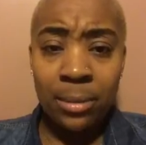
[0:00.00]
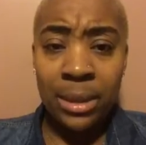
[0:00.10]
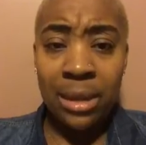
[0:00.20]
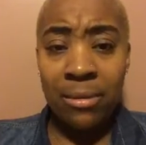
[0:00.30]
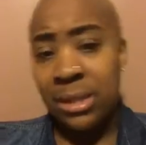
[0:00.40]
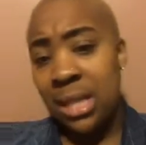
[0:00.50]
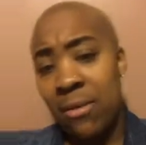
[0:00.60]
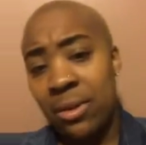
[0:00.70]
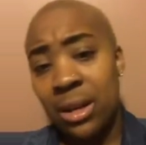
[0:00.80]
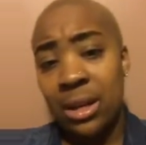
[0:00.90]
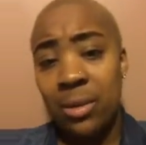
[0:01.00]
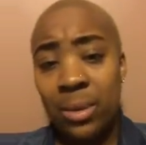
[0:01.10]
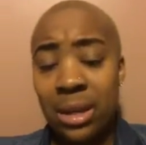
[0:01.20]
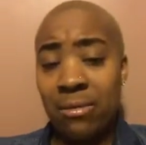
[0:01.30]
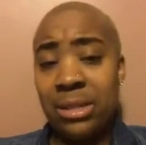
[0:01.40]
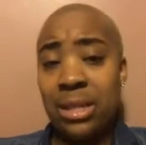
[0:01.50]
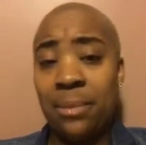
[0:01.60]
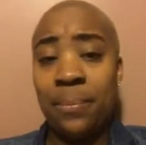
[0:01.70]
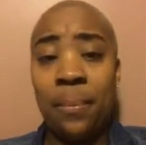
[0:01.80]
We give him seven and then we give him ten.